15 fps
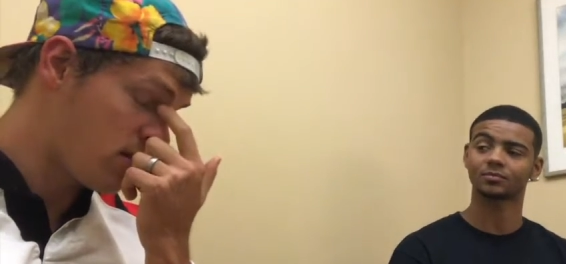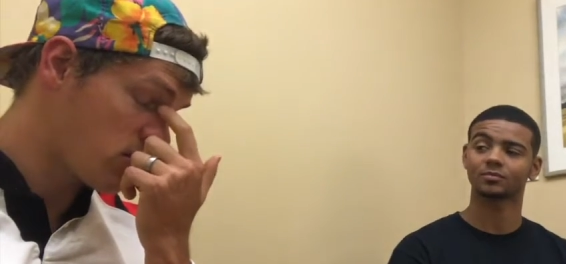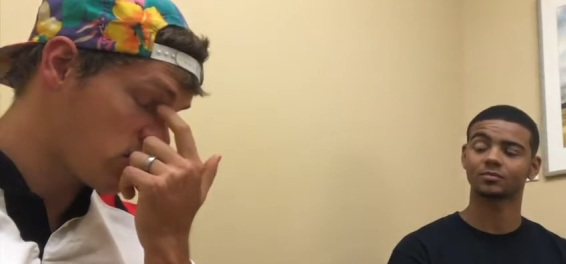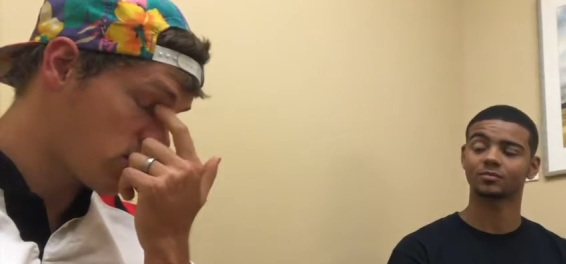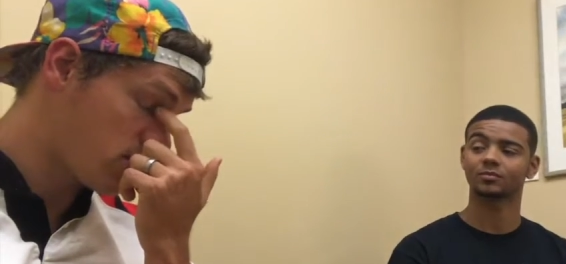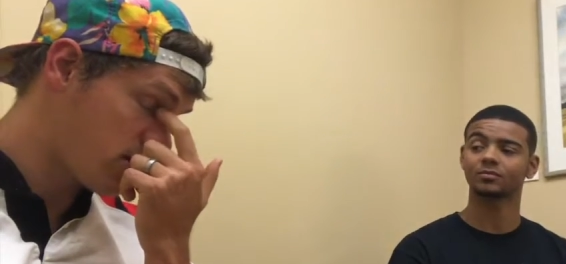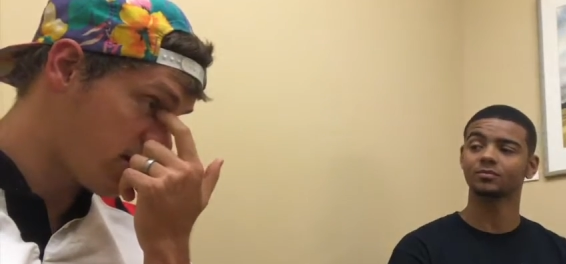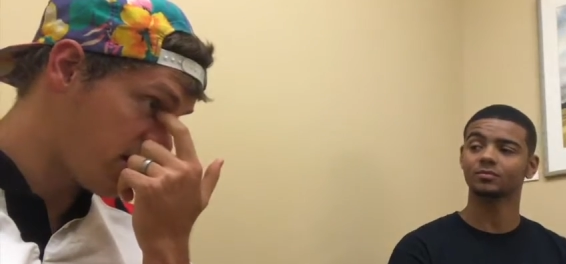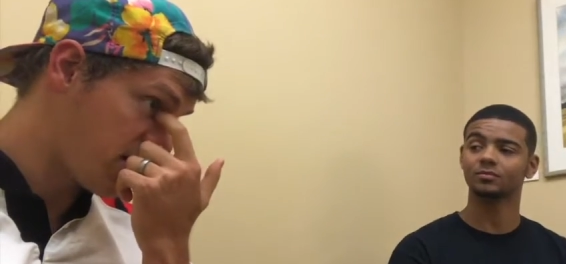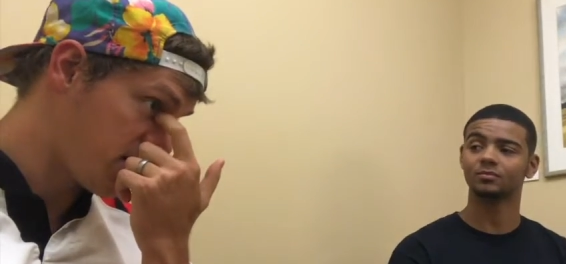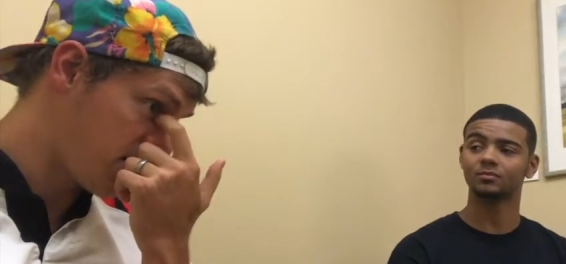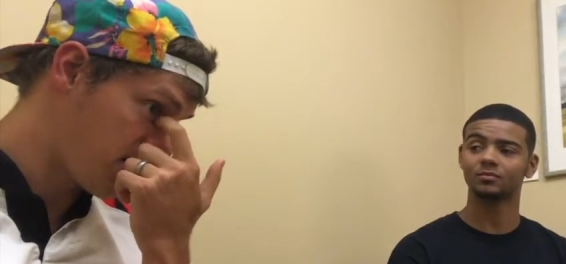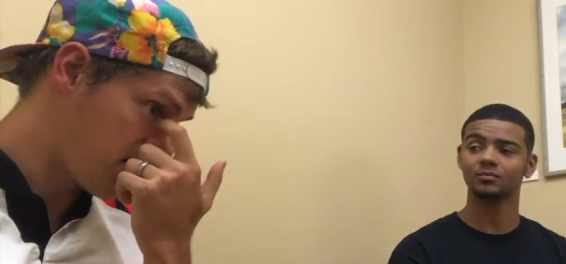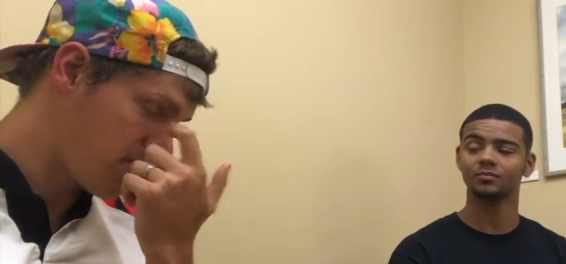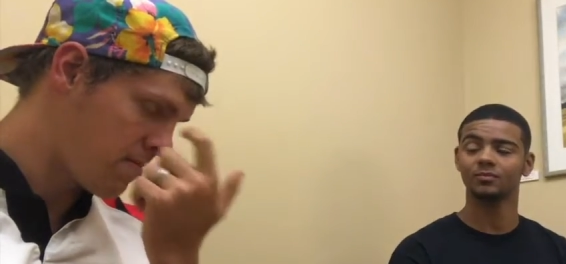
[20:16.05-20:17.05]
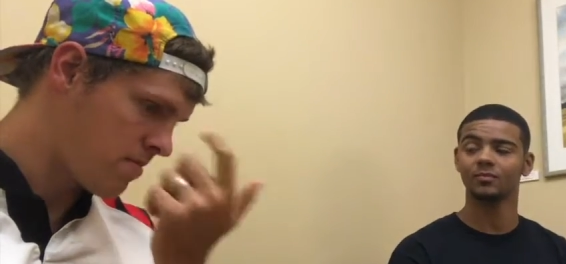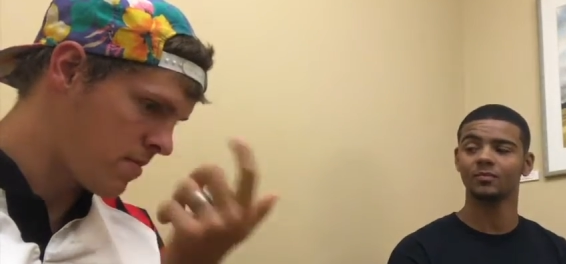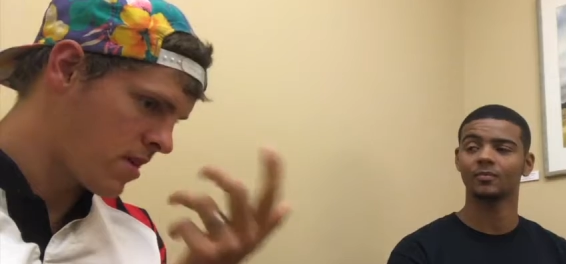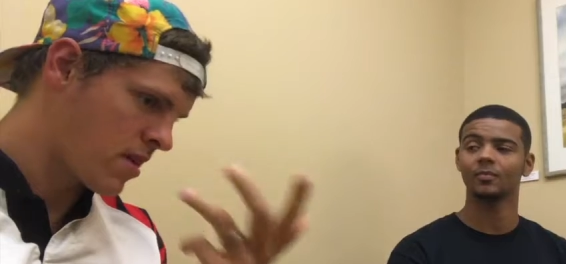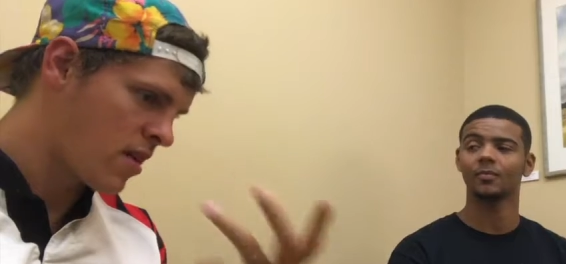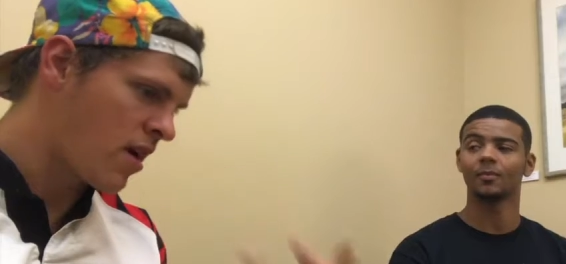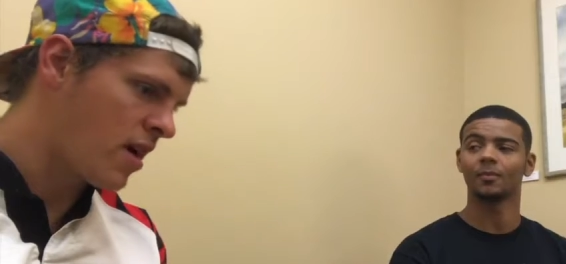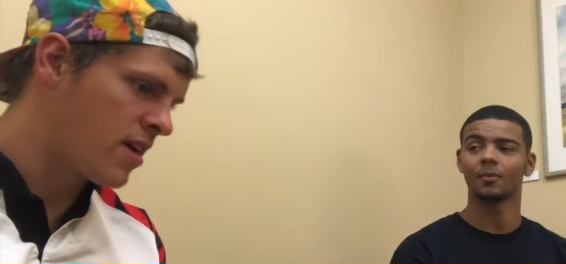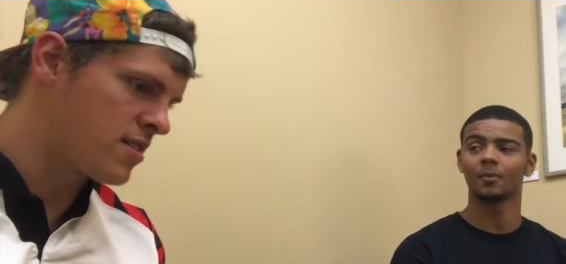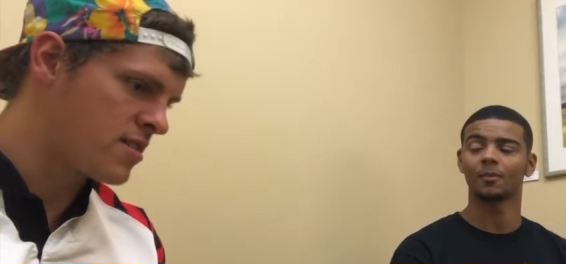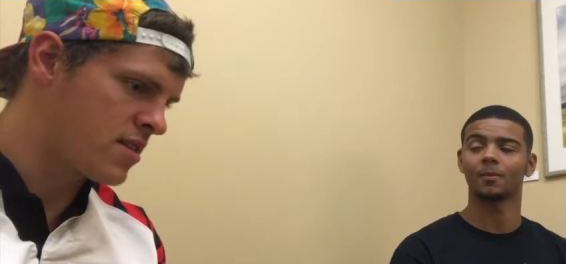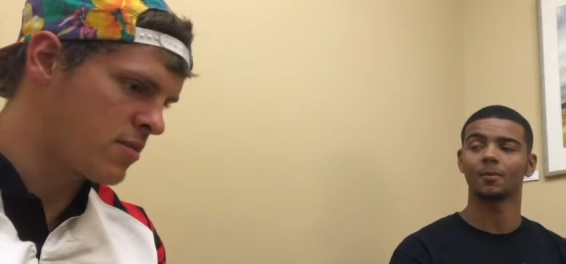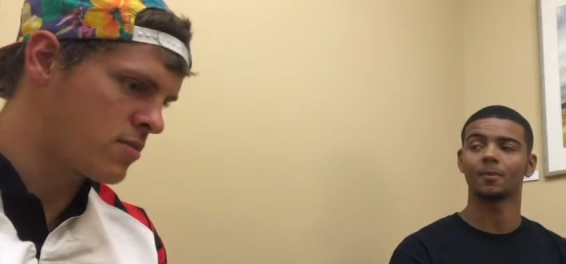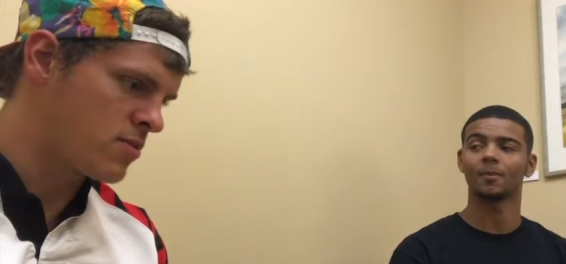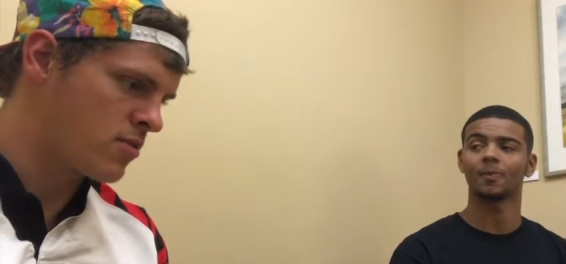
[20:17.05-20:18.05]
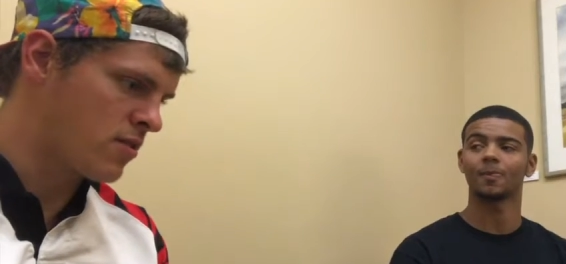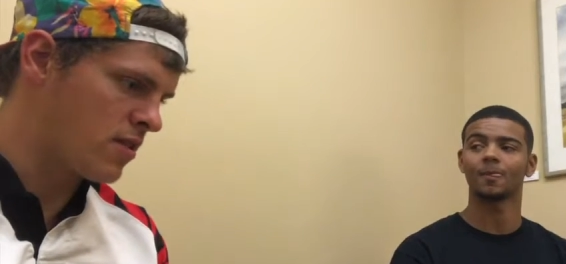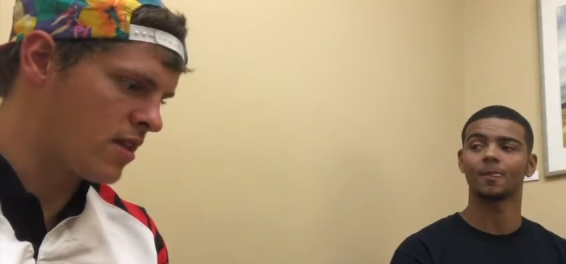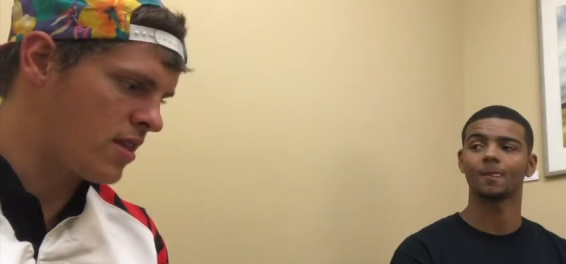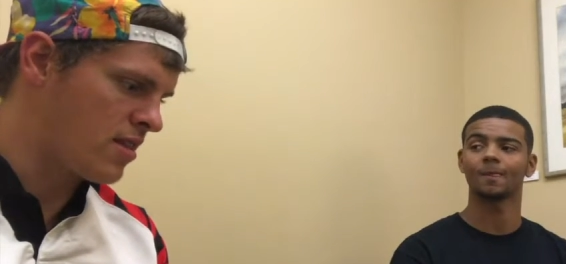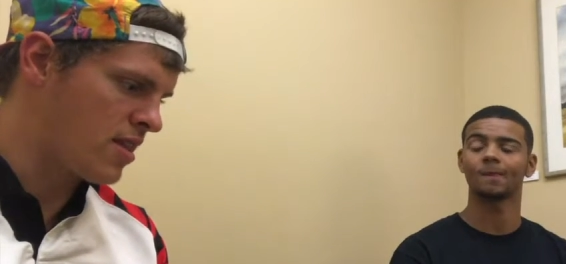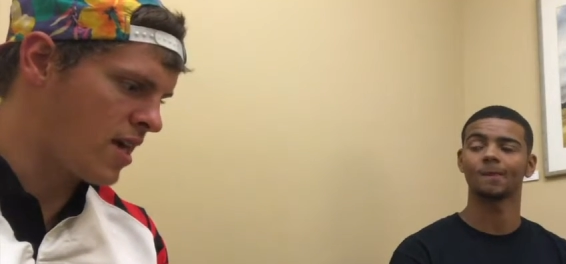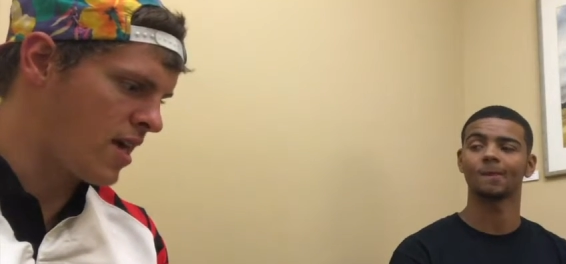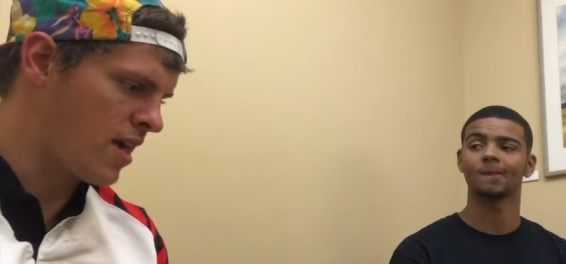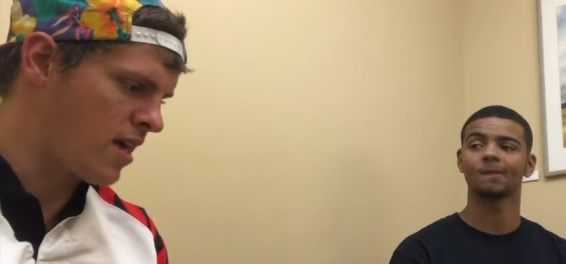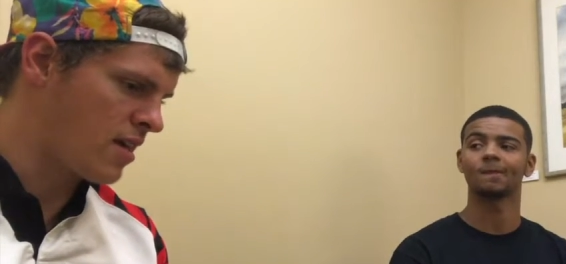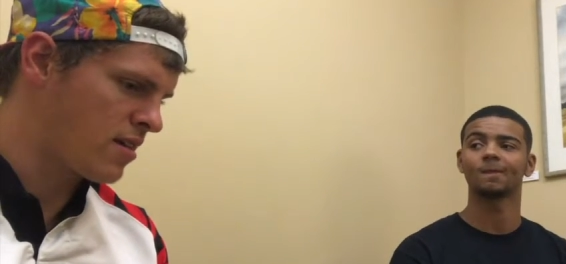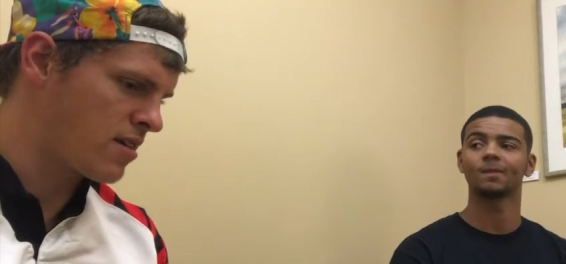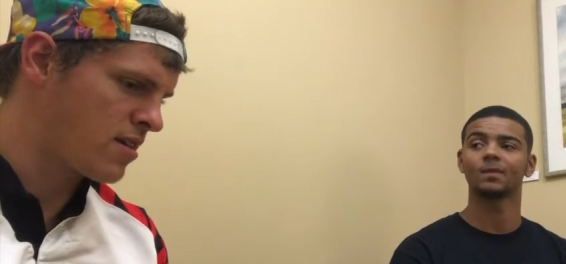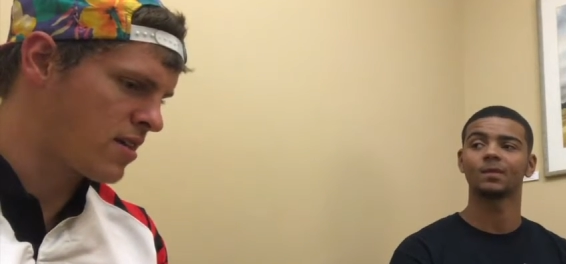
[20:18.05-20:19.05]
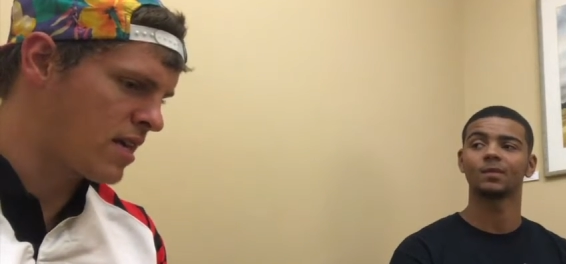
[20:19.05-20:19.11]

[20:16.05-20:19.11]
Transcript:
Speaker 1: that was one of the concepts sort of that they